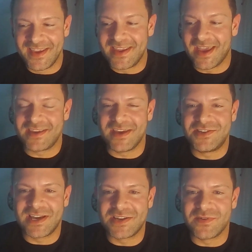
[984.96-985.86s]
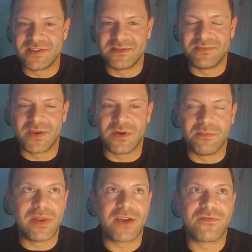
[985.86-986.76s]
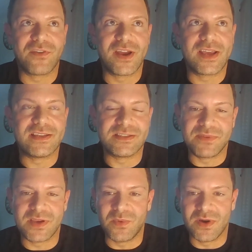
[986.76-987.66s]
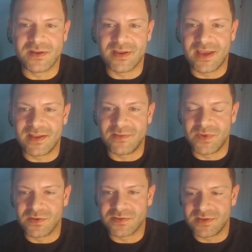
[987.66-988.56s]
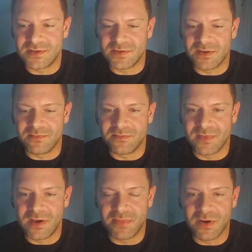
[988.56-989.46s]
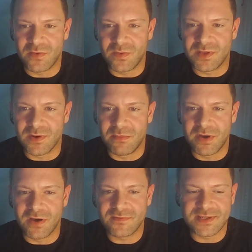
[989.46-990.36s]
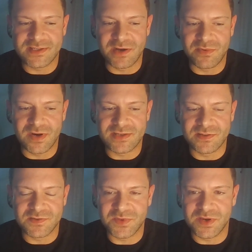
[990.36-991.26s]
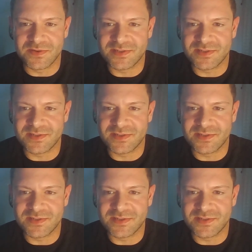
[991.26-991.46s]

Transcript: Yeah. January is a big one. Black Friday is a big one. And we also do we do our birthday celebration as well.